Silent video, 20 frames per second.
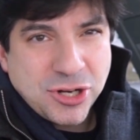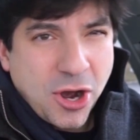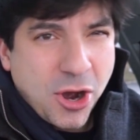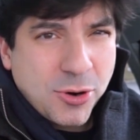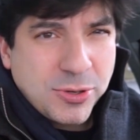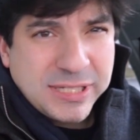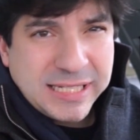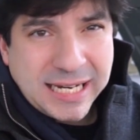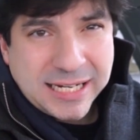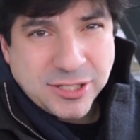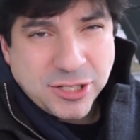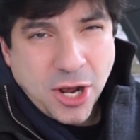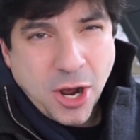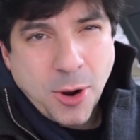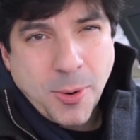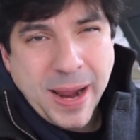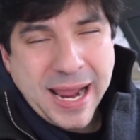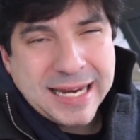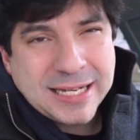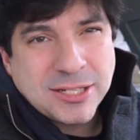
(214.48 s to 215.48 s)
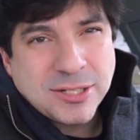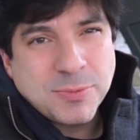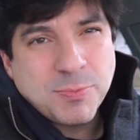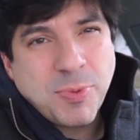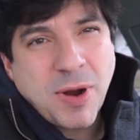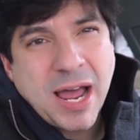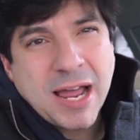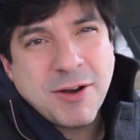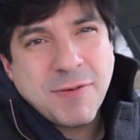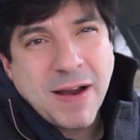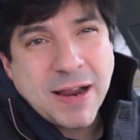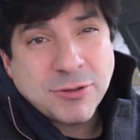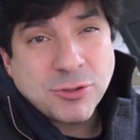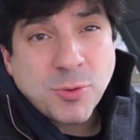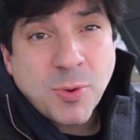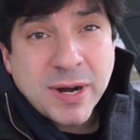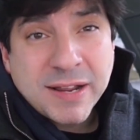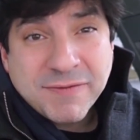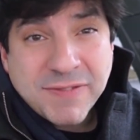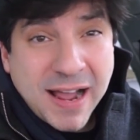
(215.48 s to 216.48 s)
06 to '08 is probably around
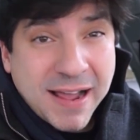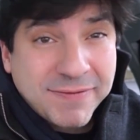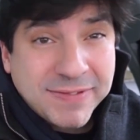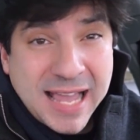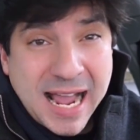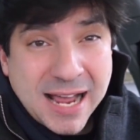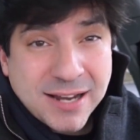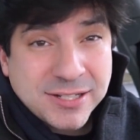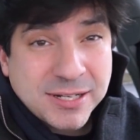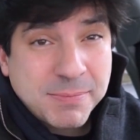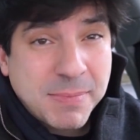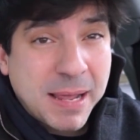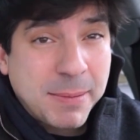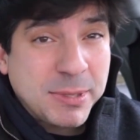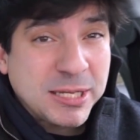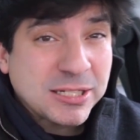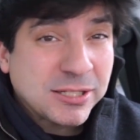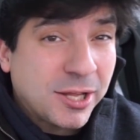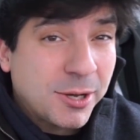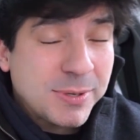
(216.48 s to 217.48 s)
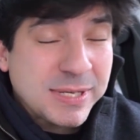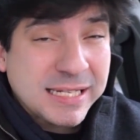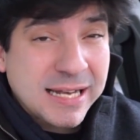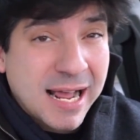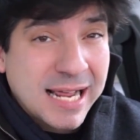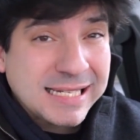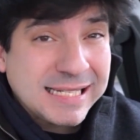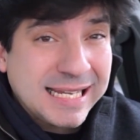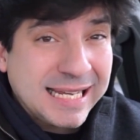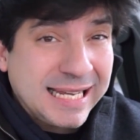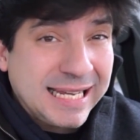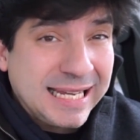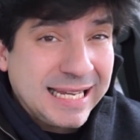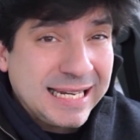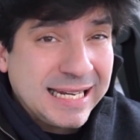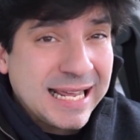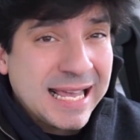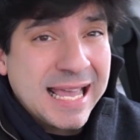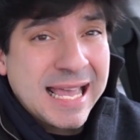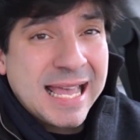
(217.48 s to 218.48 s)
$25,000, maybe as low as
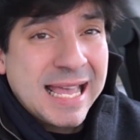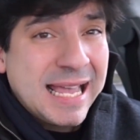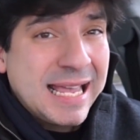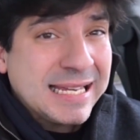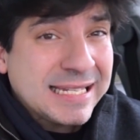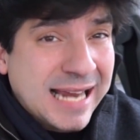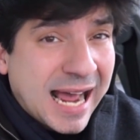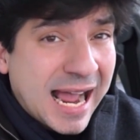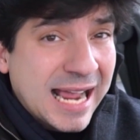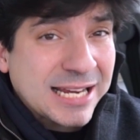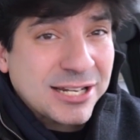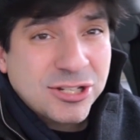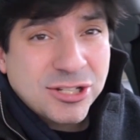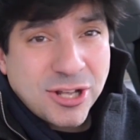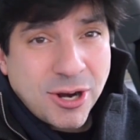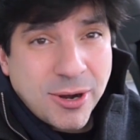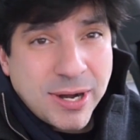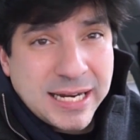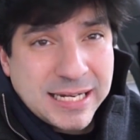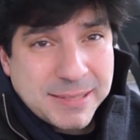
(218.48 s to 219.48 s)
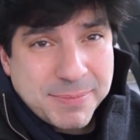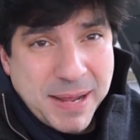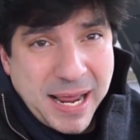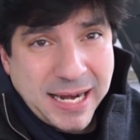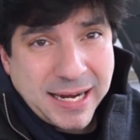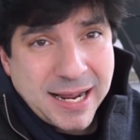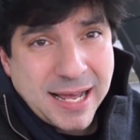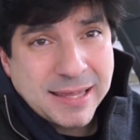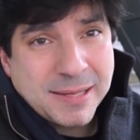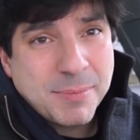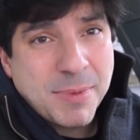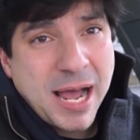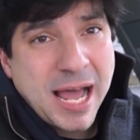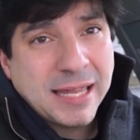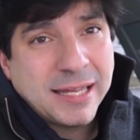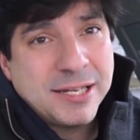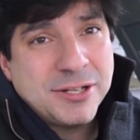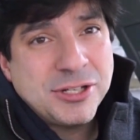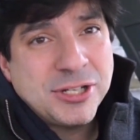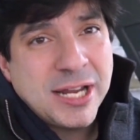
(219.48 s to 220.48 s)
$19,000, as high as $30,000, depending on the
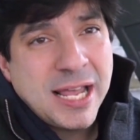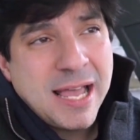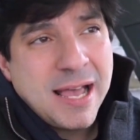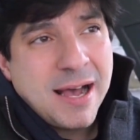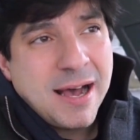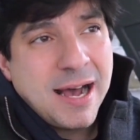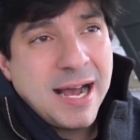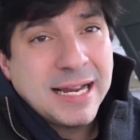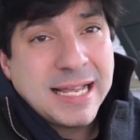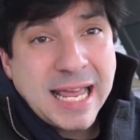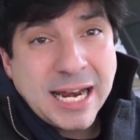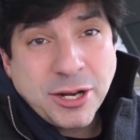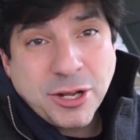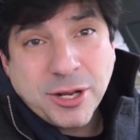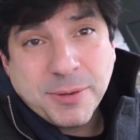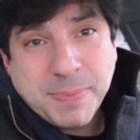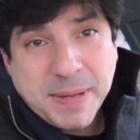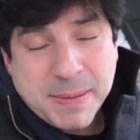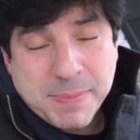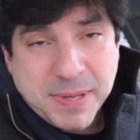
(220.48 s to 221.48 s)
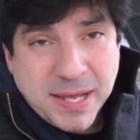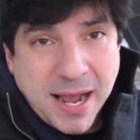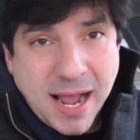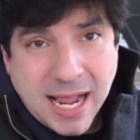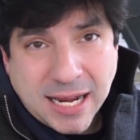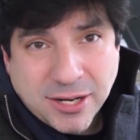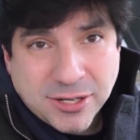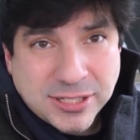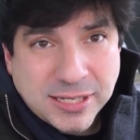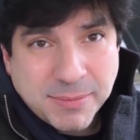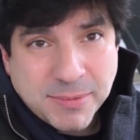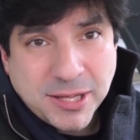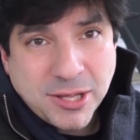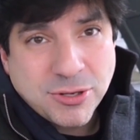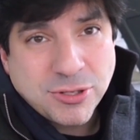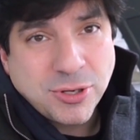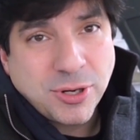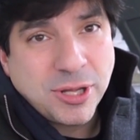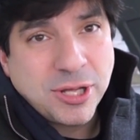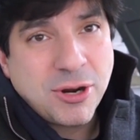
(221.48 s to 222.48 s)
mileage. Get a good PPI, because some of
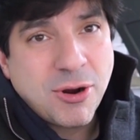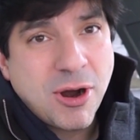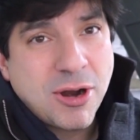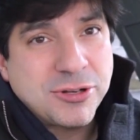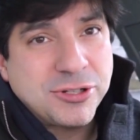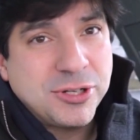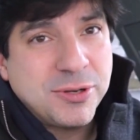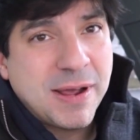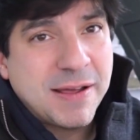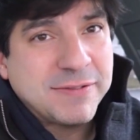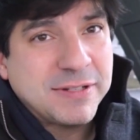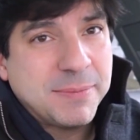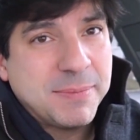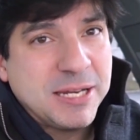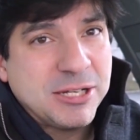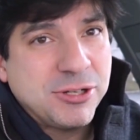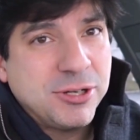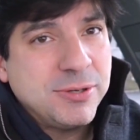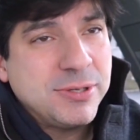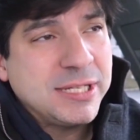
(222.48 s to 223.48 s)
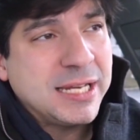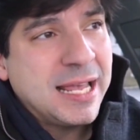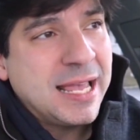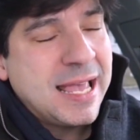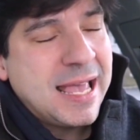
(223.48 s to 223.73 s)
those early cars do have some issues.